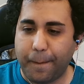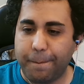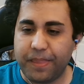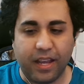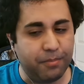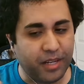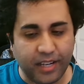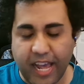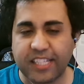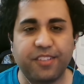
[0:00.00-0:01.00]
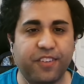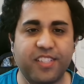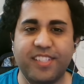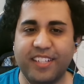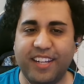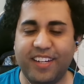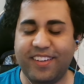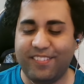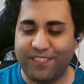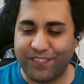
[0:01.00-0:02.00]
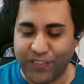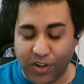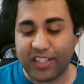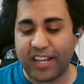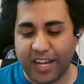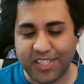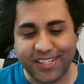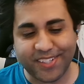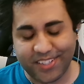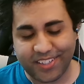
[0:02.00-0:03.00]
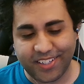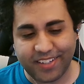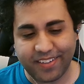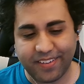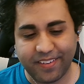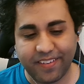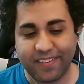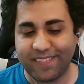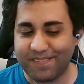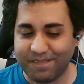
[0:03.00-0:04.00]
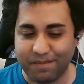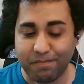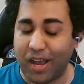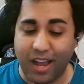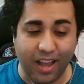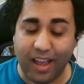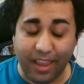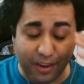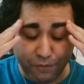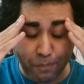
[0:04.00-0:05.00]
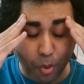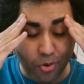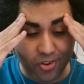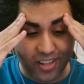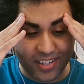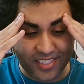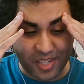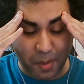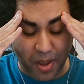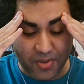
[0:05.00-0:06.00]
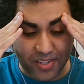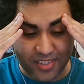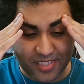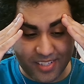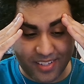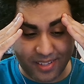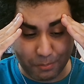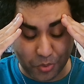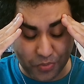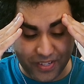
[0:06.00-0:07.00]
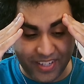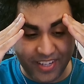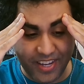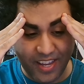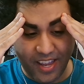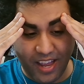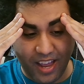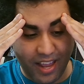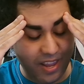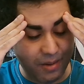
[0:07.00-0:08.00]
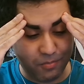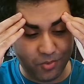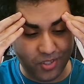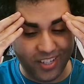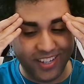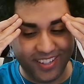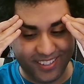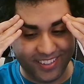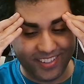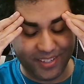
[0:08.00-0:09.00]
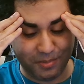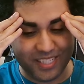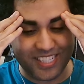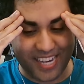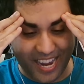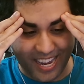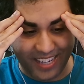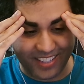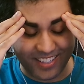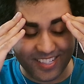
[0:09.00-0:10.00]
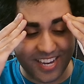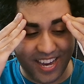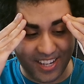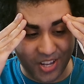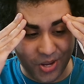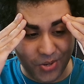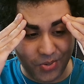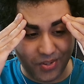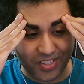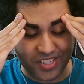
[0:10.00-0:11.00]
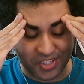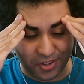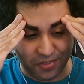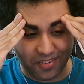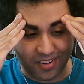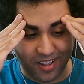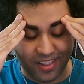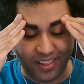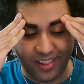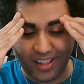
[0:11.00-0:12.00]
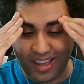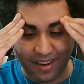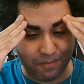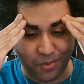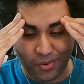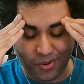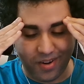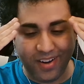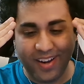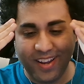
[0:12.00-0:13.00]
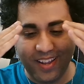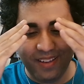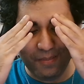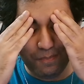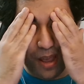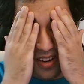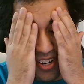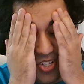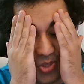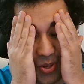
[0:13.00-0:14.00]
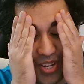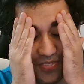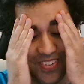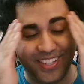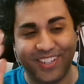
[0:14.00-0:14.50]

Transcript: I mean, Last of Us did it. Fallout has not done it. If Borderlands somehow does it, the movie, I am really gonna be sad, because Halo deserved a lot more better treatment here,